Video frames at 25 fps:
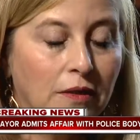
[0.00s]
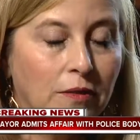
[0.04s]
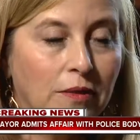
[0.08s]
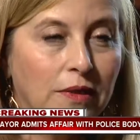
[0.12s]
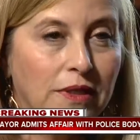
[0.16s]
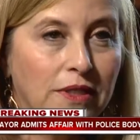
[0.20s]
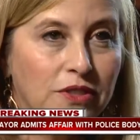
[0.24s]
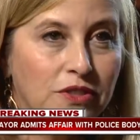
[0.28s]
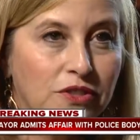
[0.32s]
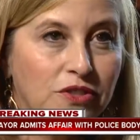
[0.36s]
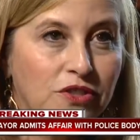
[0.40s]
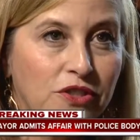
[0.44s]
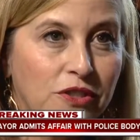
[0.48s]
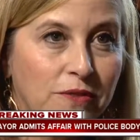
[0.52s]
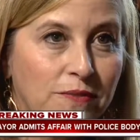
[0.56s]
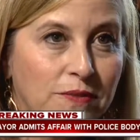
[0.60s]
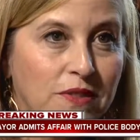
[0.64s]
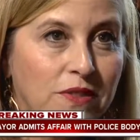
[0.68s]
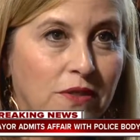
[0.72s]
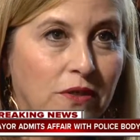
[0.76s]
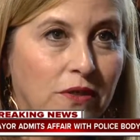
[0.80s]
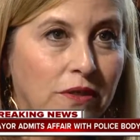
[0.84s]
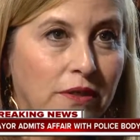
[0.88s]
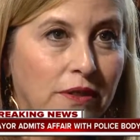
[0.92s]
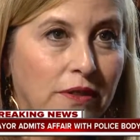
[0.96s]
The relationship
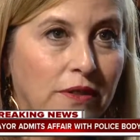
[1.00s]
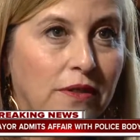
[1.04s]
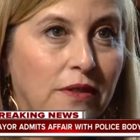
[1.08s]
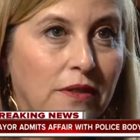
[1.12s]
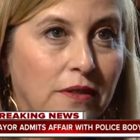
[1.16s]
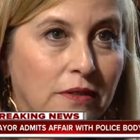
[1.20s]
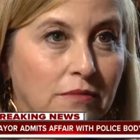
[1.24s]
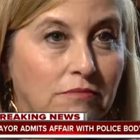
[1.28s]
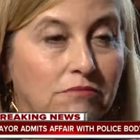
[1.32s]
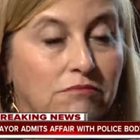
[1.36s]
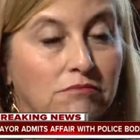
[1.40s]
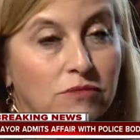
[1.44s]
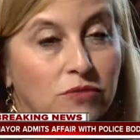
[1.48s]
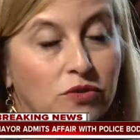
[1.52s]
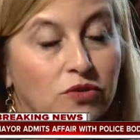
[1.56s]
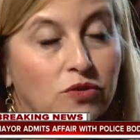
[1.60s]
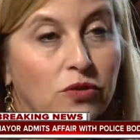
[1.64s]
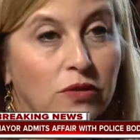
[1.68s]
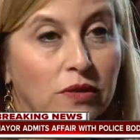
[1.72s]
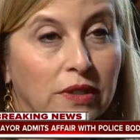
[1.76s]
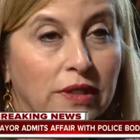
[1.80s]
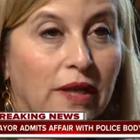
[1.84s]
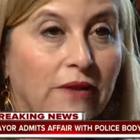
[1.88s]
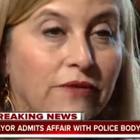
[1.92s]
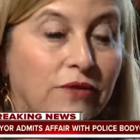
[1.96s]
started
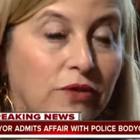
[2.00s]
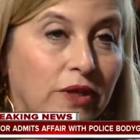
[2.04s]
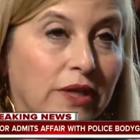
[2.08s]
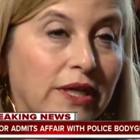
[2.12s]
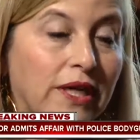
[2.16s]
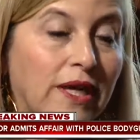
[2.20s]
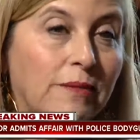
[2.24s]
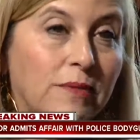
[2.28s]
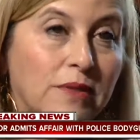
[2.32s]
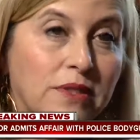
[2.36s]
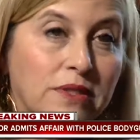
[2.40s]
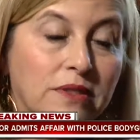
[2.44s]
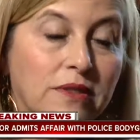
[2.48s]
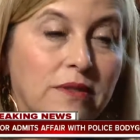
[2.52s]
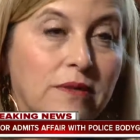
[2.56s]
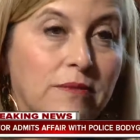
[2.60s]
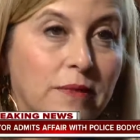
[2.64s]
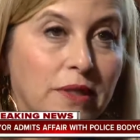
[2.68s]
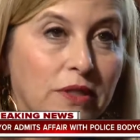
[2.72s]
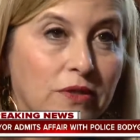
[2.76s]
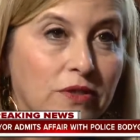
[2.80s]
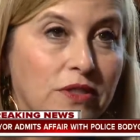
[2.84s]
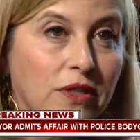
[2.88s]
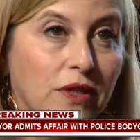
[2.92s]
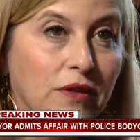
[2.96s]
shortly after I came into the
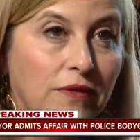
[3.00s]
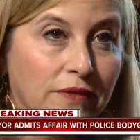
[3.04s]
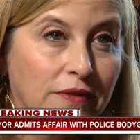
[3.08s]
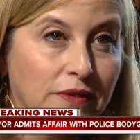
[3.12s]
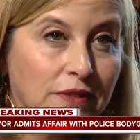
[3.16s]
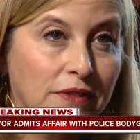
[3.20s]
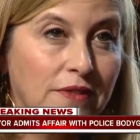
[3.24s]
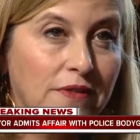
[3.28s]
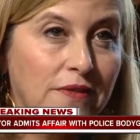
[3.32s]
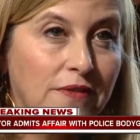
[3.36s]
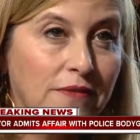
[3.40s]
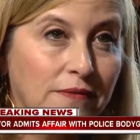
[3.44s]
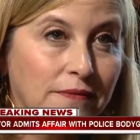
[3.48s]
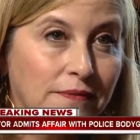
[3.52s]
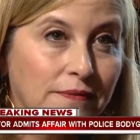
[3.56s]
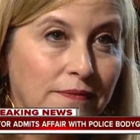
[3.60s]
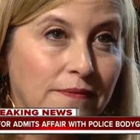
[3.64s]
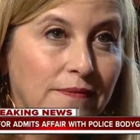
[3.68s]
mayor's office.